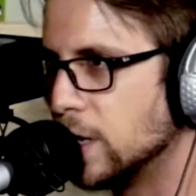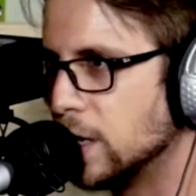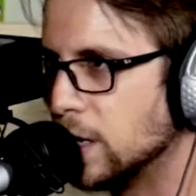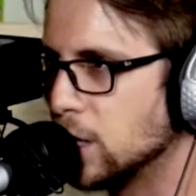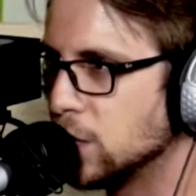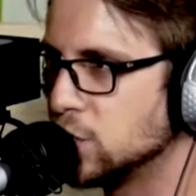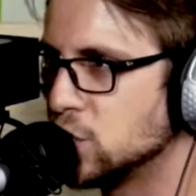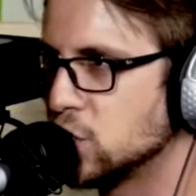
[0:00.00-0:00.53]

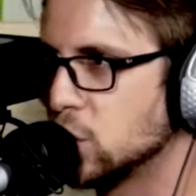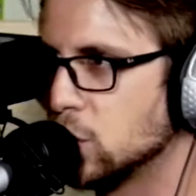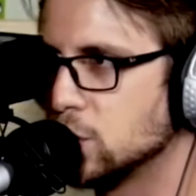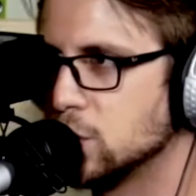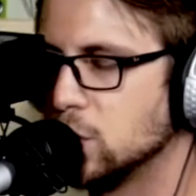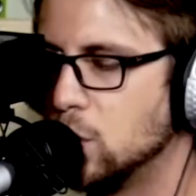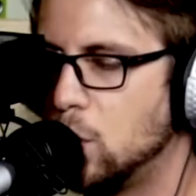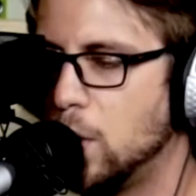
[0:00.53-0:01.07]
of
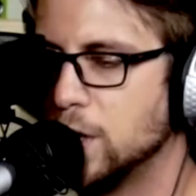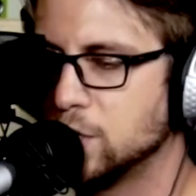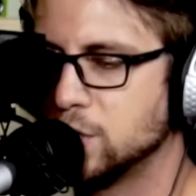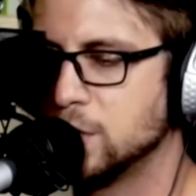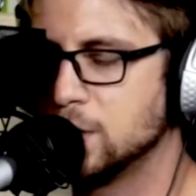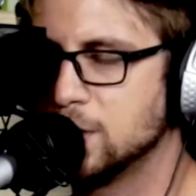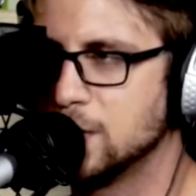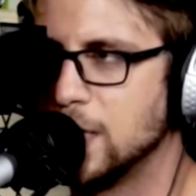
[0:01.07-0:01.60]
concerns and
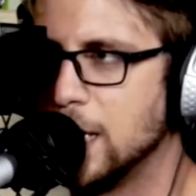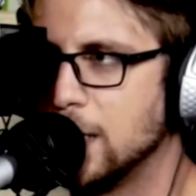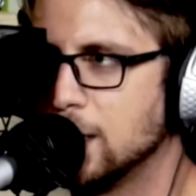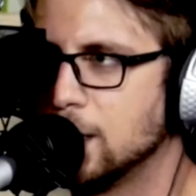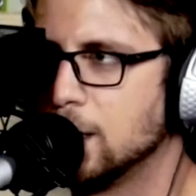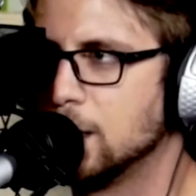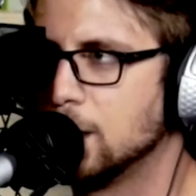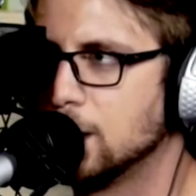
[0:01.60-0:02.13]
questions
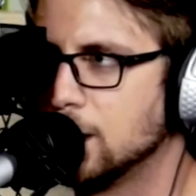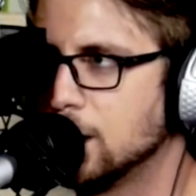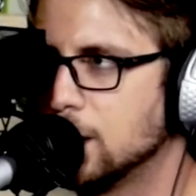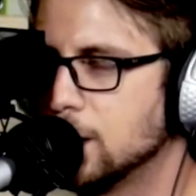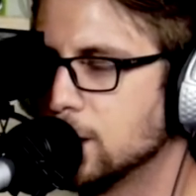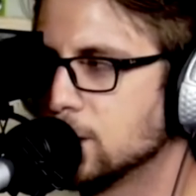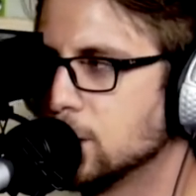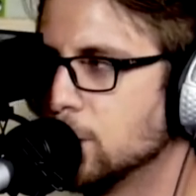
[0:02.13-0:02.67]
that
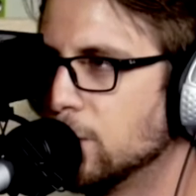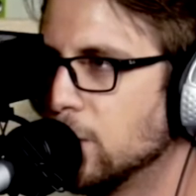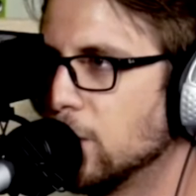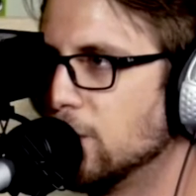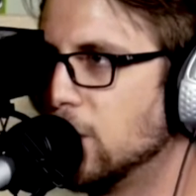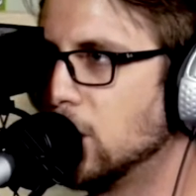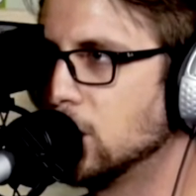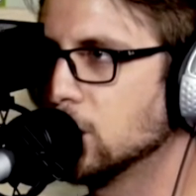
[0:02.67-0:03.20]
some
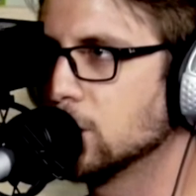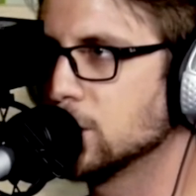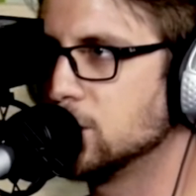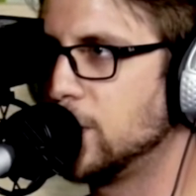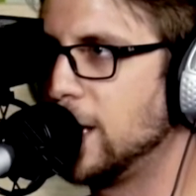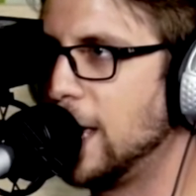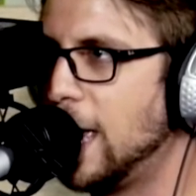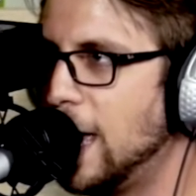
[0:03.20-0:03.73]
of our
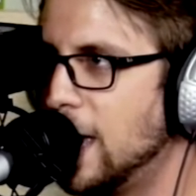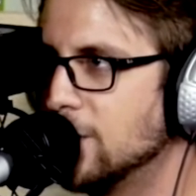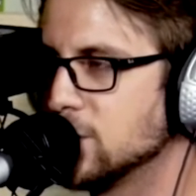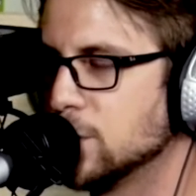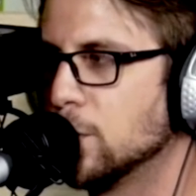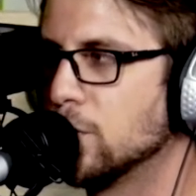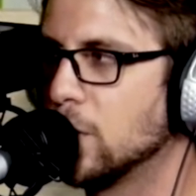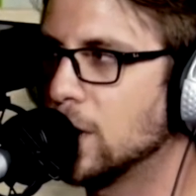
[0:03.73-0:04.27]
followers may
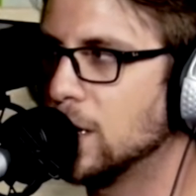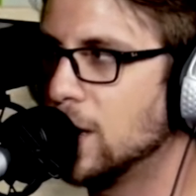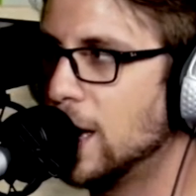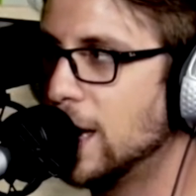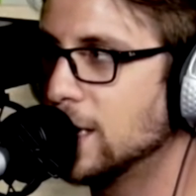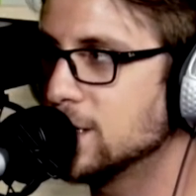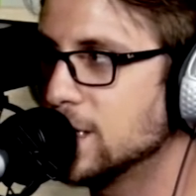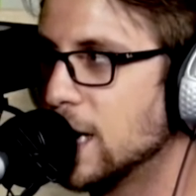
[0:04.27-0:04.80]
have. Some of our
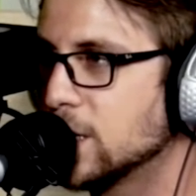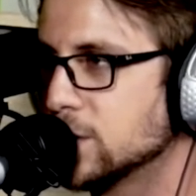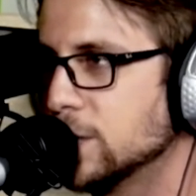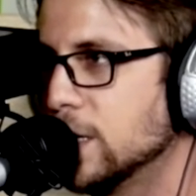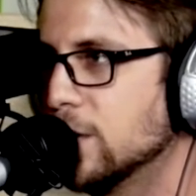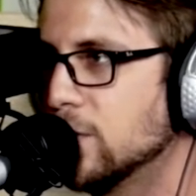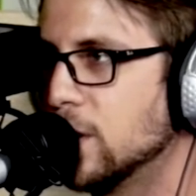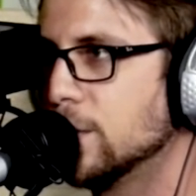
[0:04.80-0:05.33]
clients
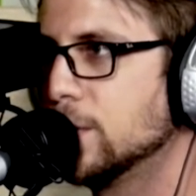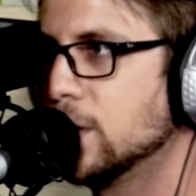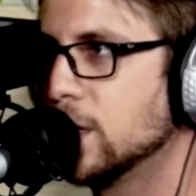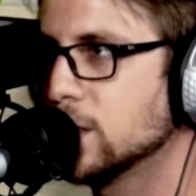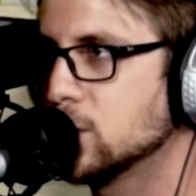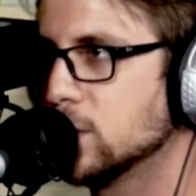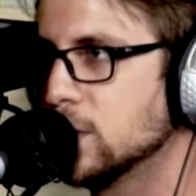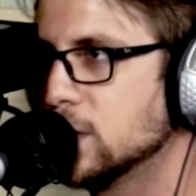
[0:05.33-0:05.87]
actually have come
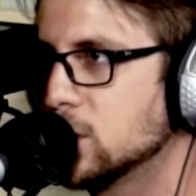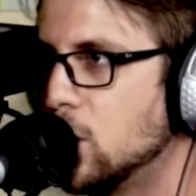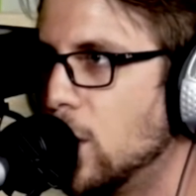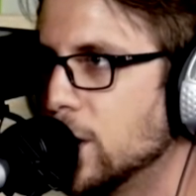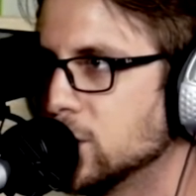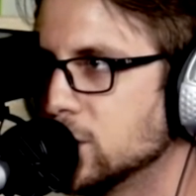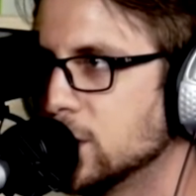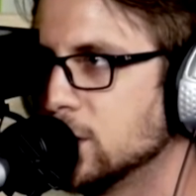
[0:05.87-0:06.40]
to us with these
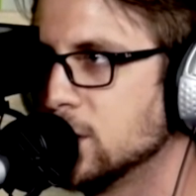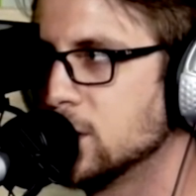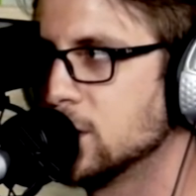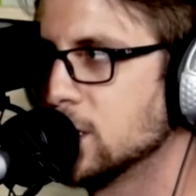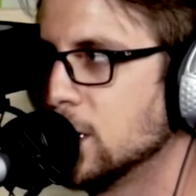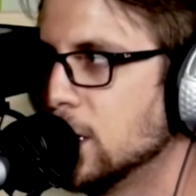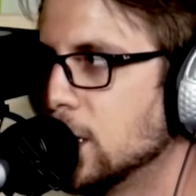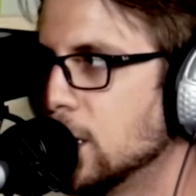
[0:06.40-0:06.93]

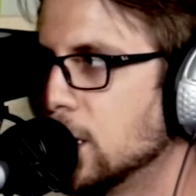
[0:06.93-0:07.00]
questions.